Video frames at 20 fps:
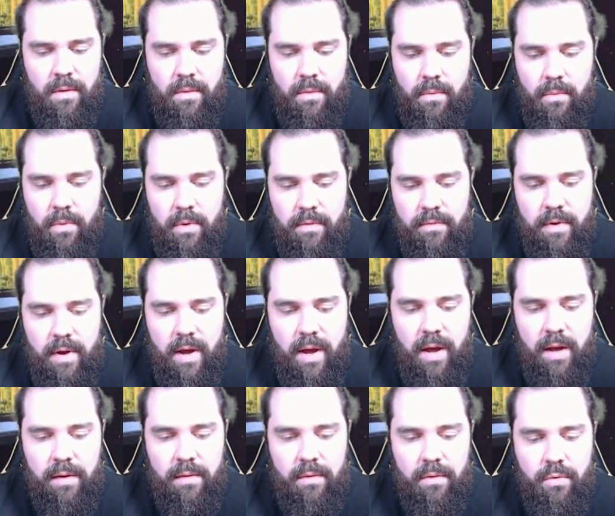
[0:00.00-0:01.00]
We've
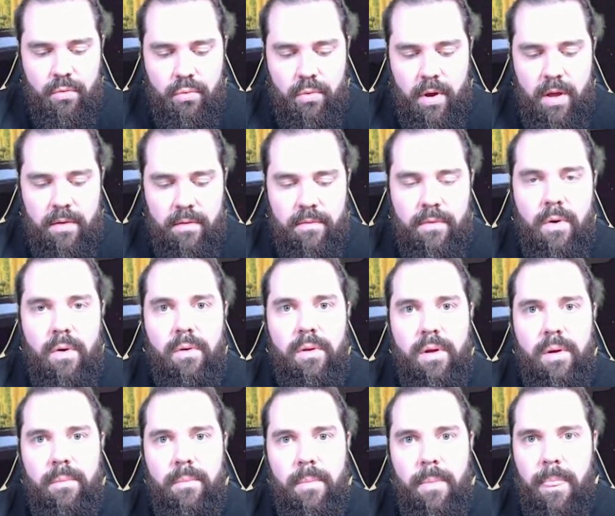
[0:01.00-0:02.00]
got Crave
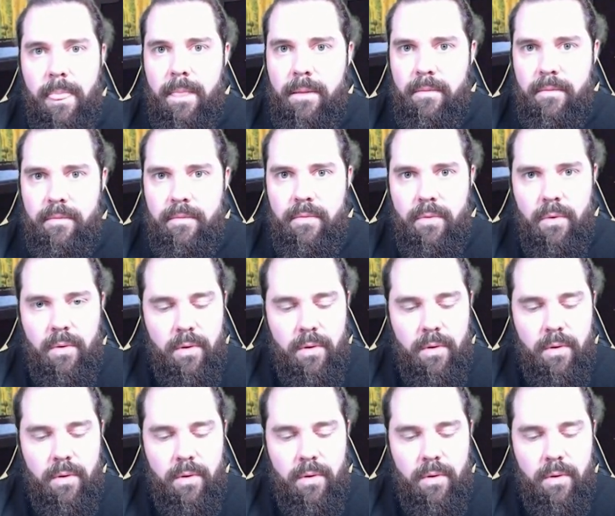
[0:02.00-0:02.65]
Golem for